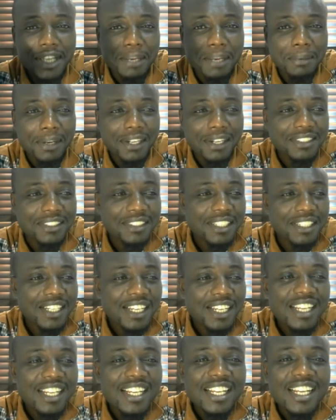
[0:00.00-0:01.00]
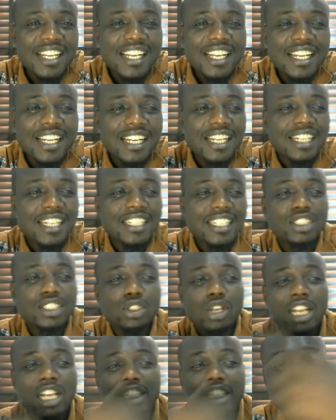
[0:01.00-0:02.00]
guys, this
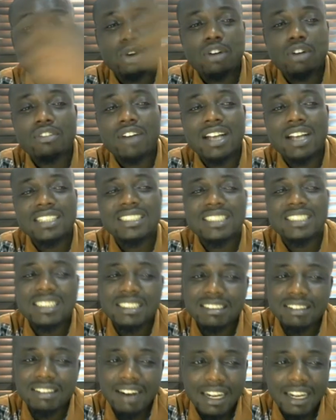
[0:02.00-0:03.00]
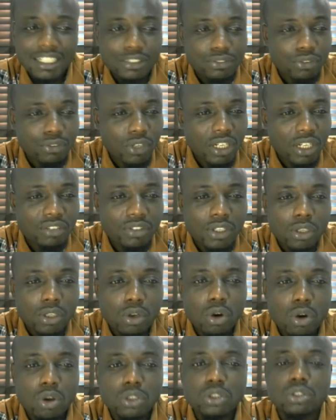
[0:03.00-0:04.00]
scholarship covers the grants for living
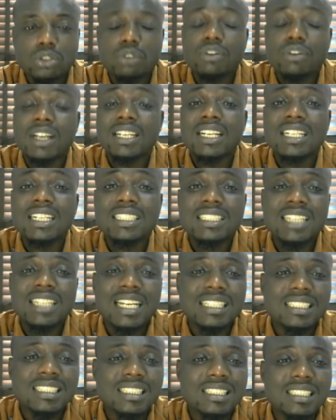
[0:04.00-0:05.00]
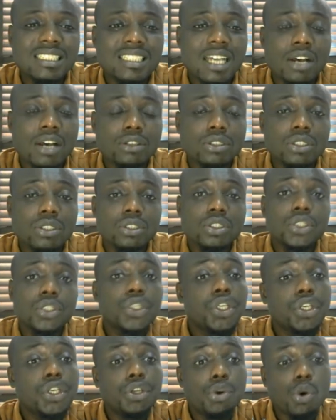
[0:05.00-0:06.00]
costs of at least 19,000
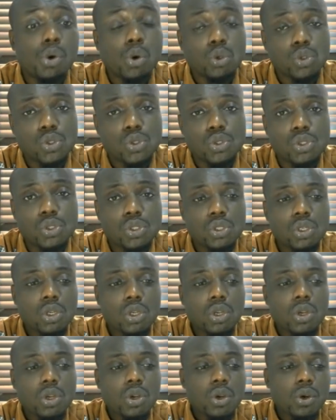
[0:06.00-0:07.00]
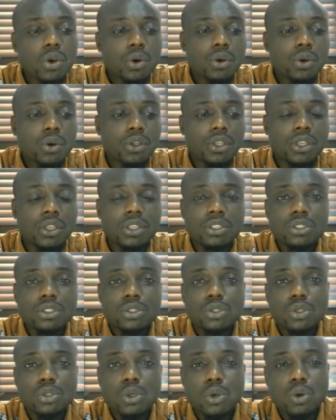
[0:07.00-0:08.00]
euros. Okay,
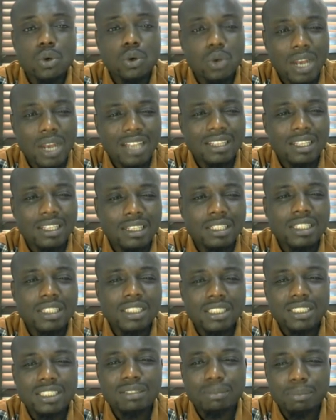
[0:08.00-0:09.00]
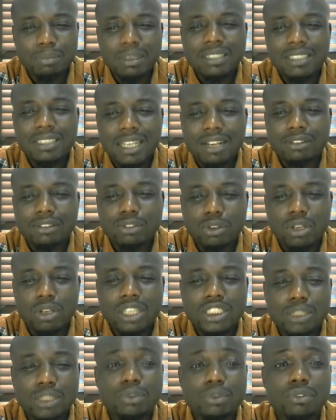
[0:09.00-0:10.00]
so I think this is the best kind of
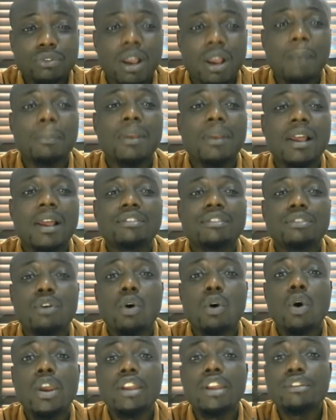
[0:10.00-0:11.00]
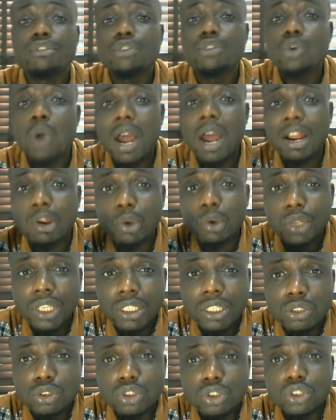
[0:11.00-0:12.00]
scholarship if you apply for, if you are
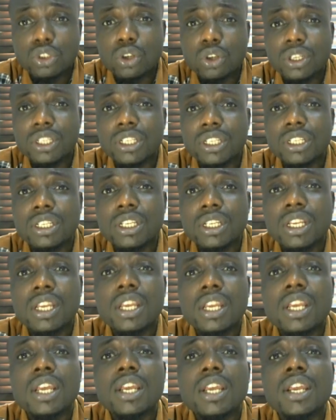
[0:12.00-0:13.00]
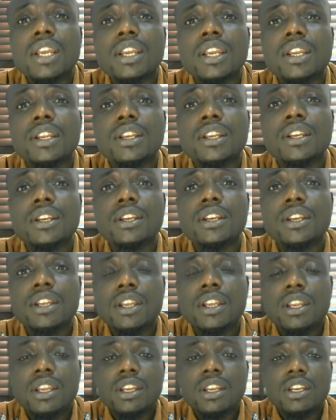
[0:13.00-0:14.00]
looking to study in
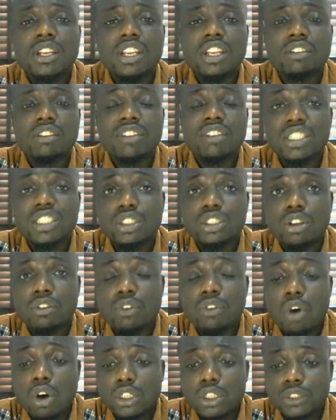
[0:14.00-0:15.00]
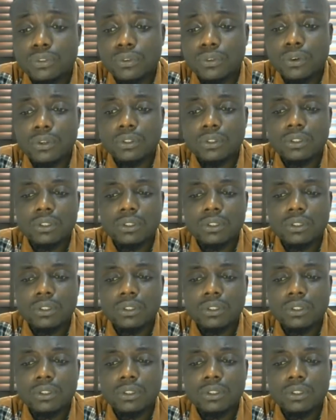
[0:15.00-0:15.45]
the University of Oxford.